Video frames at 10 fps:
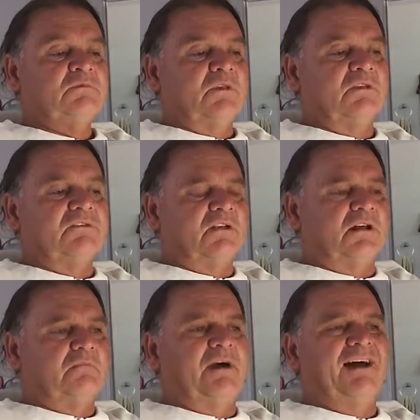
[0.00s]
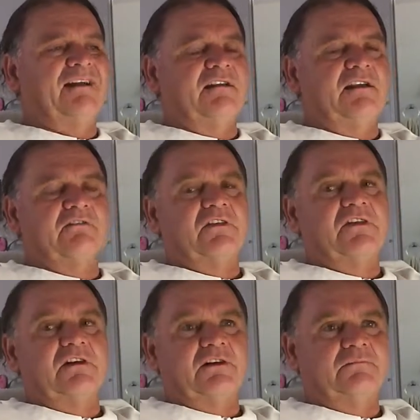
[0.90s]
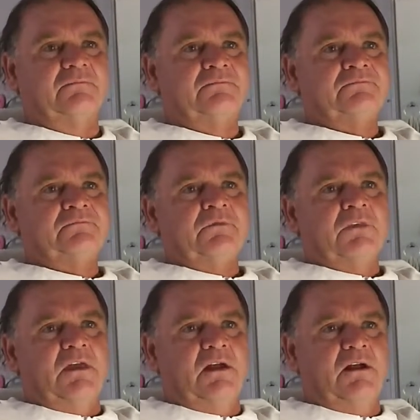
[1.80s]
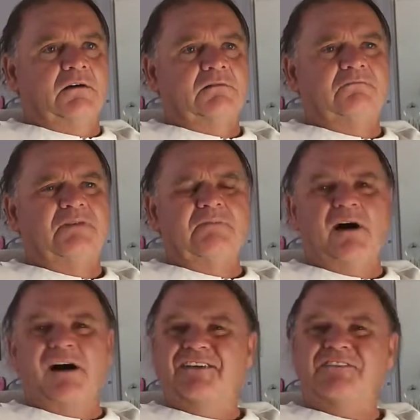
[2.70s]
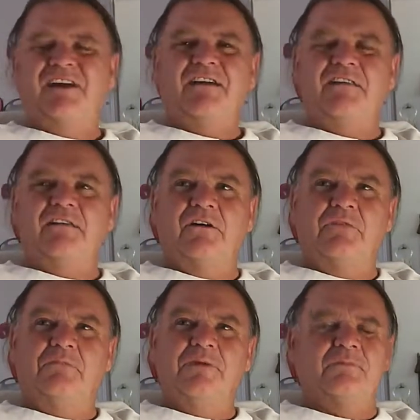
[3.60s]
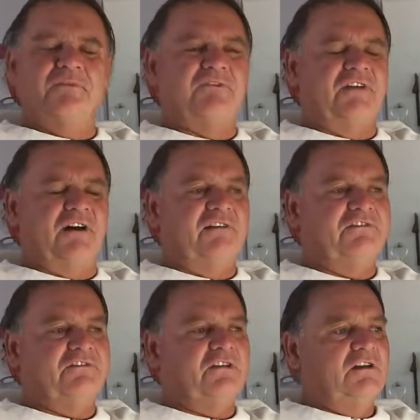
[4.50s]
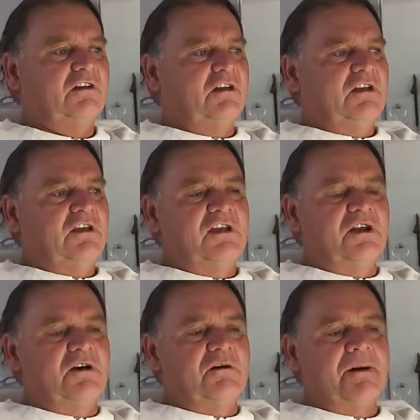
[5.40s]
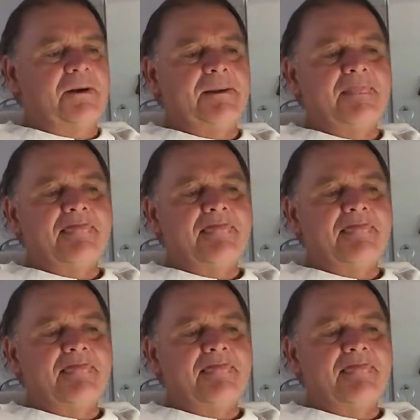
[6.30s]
There's a lot of bad in everything. People hijacking other people's stuff. And